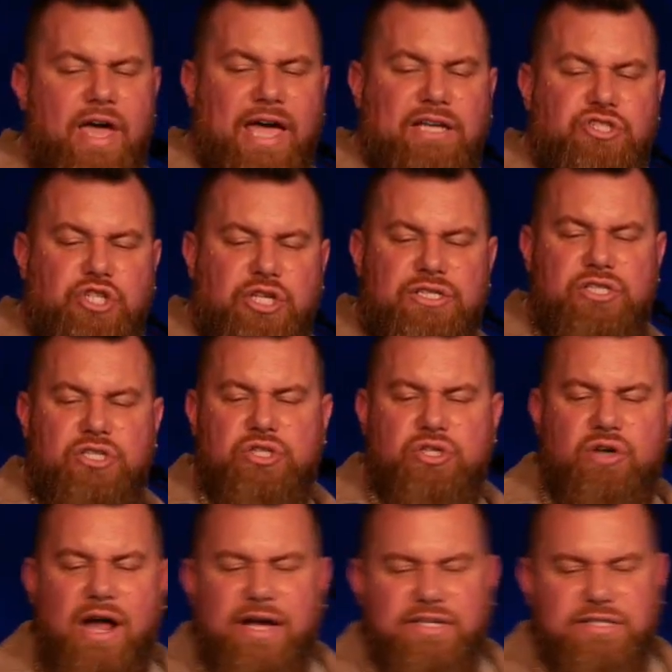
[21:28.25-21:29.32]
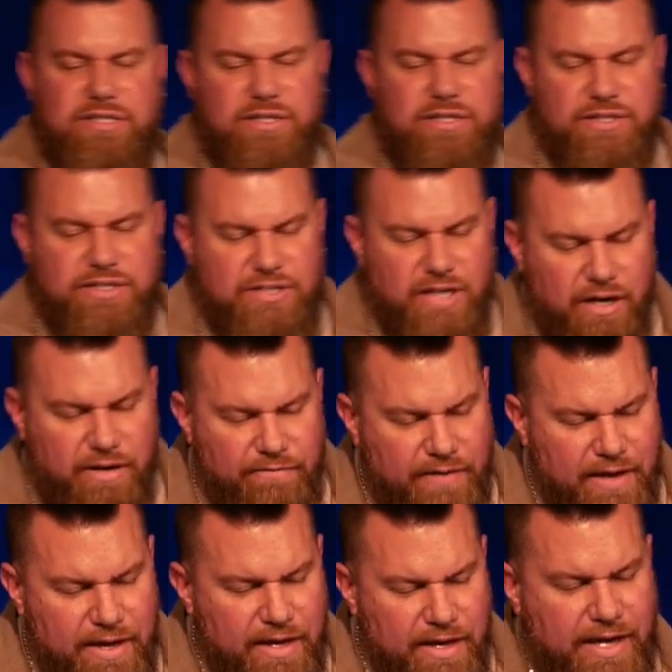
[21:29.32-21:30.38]
In Jesus Christ, the Son
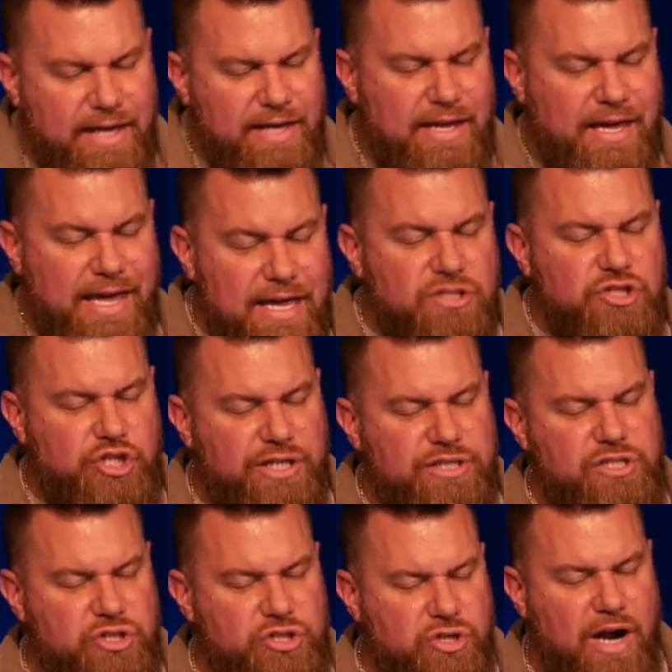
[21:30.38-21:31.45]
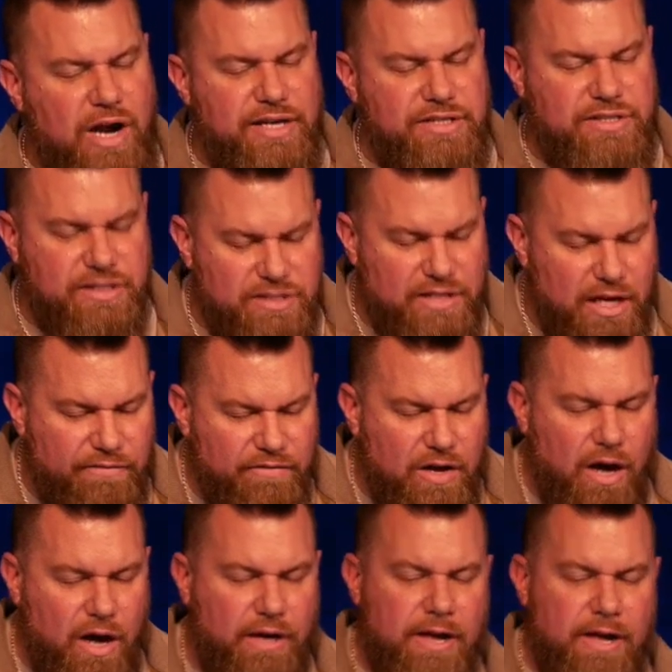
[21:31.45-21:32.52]
of in Jesus Christ, the Son of
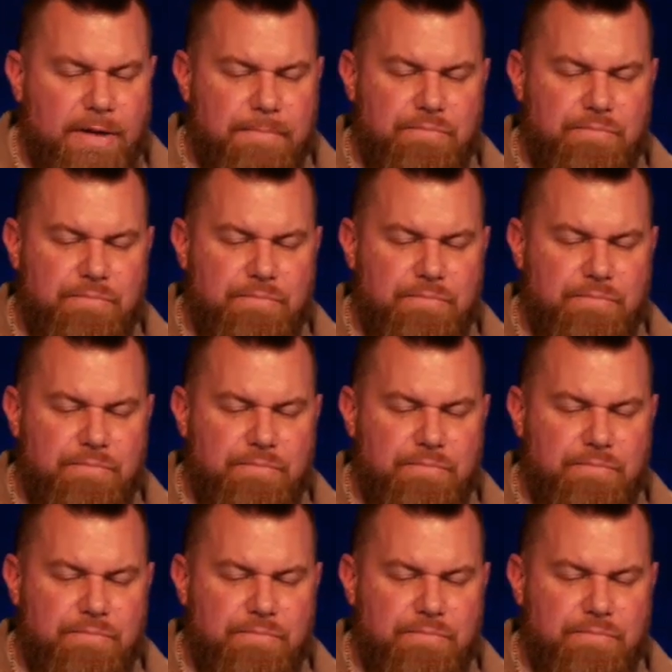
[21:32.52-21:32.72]
God,